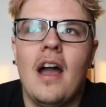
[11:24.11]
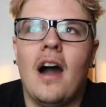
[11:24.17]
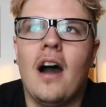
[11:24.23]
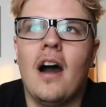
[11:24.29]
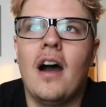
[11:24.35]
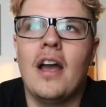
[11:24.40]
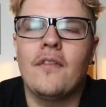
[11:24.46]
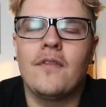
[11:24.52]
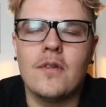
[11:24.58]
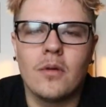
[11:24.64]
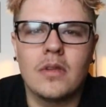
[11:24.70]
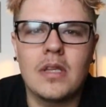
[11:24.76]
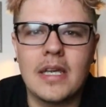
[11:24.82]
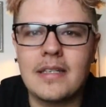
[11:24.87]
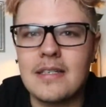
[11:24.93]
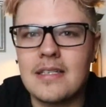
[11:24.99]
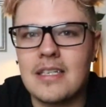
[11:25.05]
Uh, if you
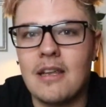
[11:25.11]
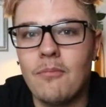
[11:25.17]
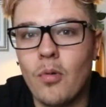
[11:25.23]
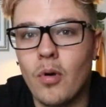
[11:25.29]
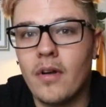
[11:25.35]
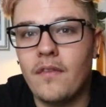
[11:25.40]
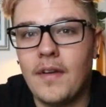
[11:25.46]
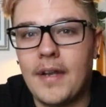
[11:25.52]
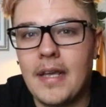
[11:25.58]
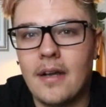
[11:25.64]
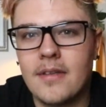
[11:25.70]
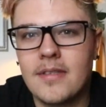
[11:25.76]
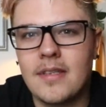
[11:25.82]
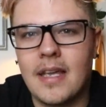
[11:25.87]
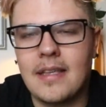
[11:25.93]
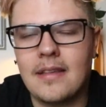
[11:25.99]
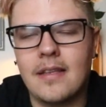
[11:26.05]
would like to see more
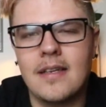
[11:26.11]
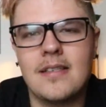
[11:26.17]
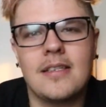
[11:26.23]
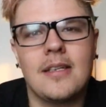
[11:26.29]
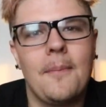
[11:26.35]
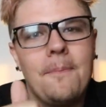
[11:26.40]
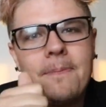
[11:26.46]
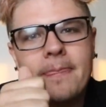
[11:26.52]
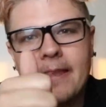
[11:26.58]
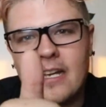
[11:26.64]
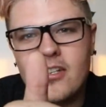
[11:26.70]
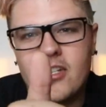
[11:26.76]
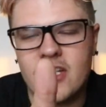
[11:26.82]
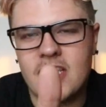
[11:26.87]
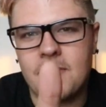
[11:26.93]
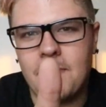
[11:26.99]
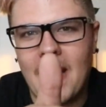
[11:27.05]
videos like this,
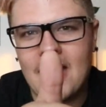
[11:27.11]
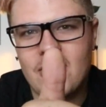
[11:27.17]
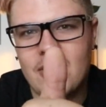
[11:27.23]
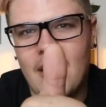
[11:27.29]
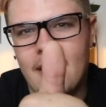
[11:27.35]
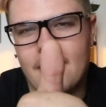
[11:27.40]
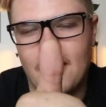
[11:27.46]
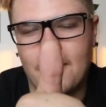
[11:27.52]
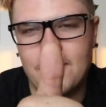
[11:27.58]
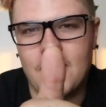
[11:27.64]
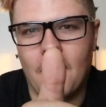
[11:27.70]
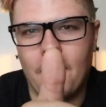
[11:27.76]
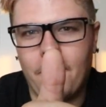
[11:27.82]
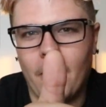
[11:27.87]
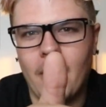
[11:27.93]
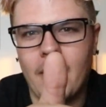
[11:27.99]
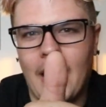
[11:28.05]
just smash that thumbs
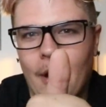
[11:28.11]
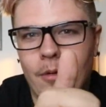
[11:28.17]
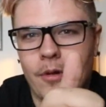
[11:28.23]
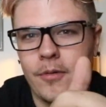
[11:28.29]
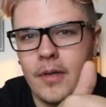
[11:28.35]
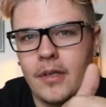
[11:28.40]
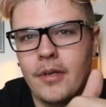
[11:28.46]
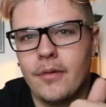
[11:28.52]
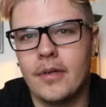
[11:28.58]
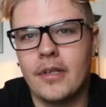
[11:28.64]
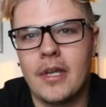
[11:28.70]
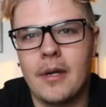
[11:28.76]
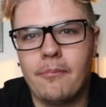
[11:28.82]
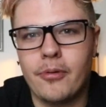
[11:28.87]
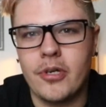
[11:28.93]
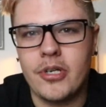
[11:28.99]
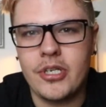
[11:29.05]
up button. I would really, really
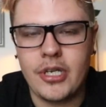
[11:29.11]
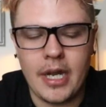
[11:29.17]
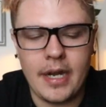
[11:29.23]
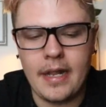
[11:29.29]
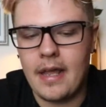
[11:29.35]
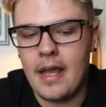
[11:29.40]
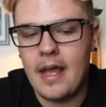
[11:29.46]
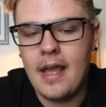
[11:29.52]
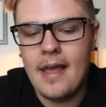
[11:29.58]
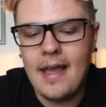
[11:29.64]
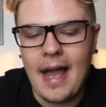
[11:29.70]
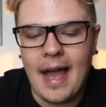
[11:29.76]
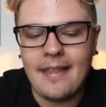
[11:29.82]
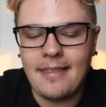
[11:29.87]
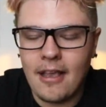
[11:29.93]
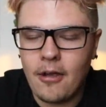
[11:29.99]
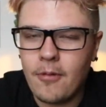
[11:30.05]
appreciate it.
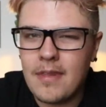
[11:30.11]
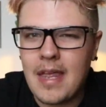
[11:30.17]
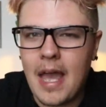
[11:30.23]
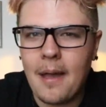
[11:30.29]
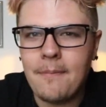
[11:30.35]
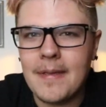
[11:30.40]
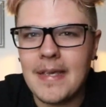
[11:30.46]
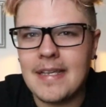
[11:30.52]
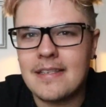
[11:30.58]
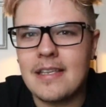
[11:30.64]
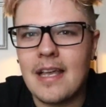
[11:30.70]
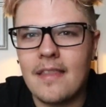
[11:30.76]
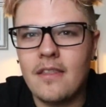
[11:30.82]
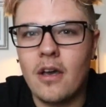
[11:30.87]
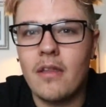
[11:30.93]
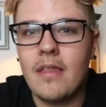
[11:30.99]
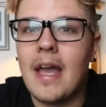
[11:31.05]
I think with that being
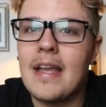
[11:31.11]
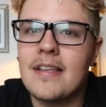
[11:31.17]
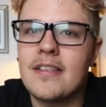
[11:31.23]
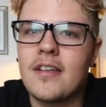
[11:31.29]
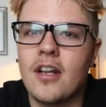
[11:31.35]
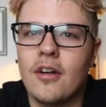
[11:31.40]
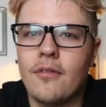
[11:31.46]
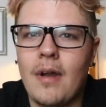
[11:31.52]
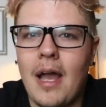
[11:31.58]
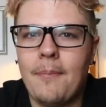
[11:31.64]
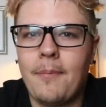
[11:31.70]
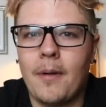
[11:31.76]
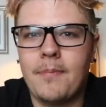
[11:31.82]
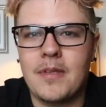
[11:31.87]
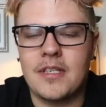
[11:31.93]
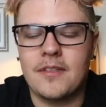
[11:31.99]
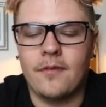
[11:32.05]
said, though, that is going to wrap
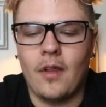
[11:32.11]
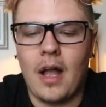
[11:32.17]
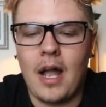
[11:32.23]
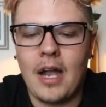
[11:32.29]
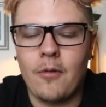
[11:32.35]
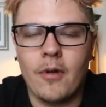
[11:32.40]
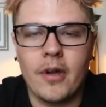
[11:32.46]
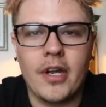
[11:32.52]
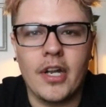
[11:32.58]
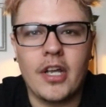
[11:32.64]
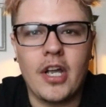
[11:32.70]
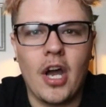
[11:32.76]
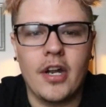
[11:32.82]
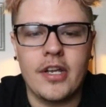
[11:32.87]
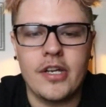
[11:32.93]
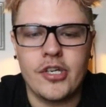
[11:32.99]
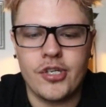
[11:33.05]
up this vlog. We're going to
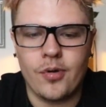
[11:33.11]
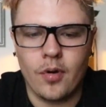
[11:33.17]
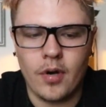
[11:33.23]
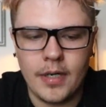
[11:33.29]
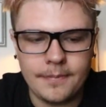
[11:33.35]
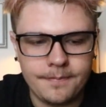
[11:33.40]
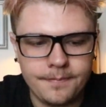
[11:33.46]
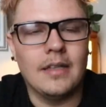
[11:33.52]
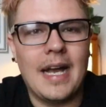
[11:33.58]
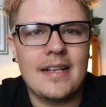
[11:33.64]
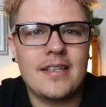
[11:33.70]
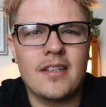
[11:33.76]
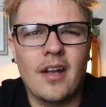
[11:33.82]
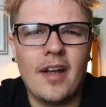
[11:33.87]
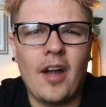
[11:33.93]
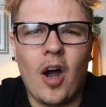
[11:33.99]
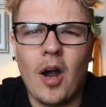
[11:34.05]
cut it short. Last
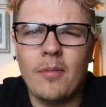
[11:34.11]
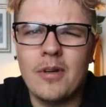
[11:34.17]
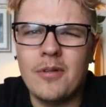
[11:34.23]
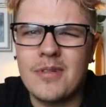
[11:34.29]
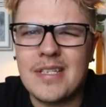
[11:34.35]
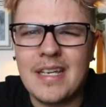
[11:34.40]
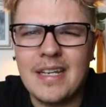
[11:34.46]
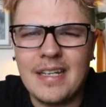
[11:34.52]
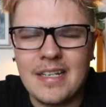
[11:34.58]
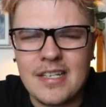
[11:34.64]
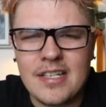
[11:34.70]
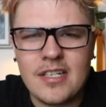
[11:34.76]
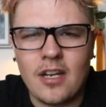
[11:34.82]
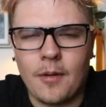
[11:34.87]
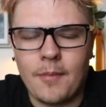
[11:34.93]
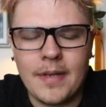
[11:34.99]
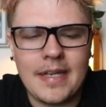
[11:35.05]
night, Aubrey was getting a
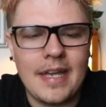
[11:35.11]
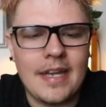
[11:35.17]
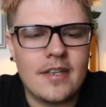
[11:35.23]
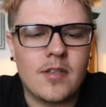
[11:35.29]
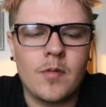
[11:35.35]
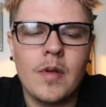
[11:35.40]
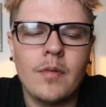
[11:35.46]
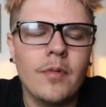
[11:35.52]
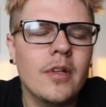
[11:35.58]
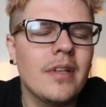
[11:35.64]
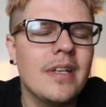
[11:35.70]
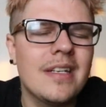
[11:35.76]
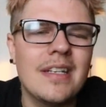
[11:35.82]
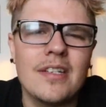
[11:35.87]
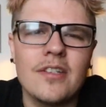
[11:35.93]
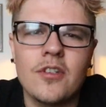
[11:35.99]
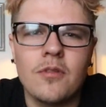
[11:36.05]
stomach ache, so we really
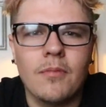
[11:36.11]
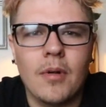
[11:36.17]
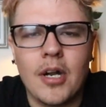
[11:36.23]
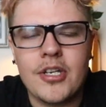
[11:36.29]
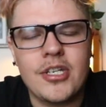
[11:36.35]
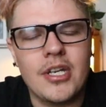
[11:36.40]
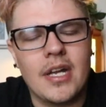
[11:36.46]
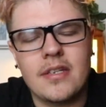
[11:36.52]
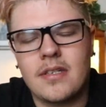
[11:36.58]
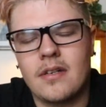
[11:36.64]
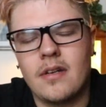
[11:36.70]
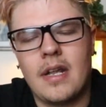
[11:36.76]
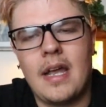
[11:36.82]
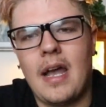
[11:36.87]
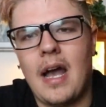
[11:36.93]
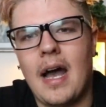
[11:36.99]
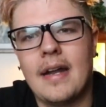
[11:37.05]
didn't do much
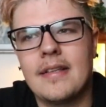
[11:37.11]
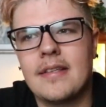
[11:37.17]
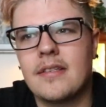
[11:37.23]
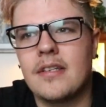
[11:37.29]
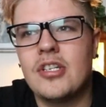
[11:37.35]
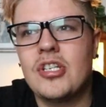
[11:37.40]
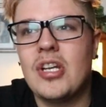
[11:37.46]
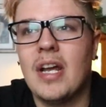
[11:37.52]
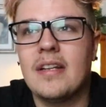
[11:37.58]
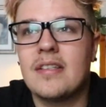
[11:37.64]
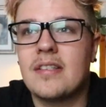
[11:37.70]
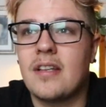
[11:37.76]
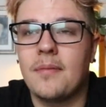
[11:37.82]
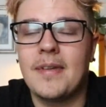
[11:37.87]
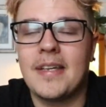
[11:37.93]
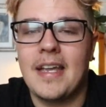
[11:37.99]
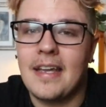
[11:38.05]
yesterday, honestly. She had a
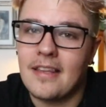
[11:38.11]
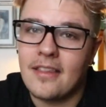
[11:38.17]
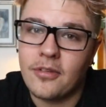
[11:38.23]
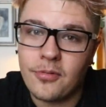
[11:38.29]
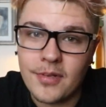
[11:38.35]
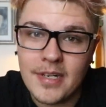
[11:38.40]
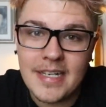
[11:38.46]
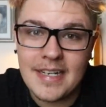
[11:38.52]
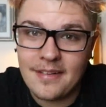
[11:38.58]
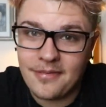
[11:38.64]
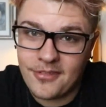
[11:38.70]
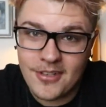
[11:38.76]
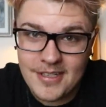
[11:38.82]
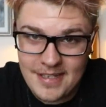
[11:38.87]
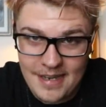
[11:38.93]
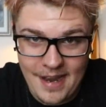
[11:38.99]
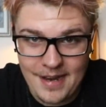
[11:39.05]
stomach ache three
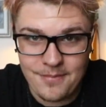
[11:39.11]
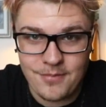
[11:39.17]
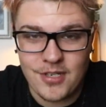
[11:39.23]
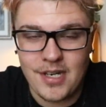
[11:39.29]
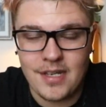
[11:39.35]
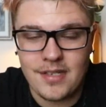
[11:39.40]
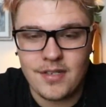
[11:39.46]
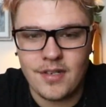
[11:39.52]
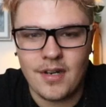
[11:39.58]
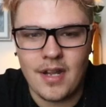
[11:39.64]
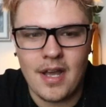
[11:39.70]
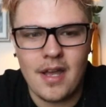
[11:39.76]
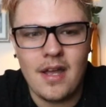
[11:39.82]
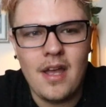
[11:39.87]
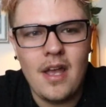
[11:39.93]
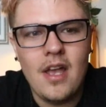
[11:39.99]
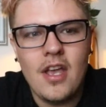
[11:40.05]
different times yesterday.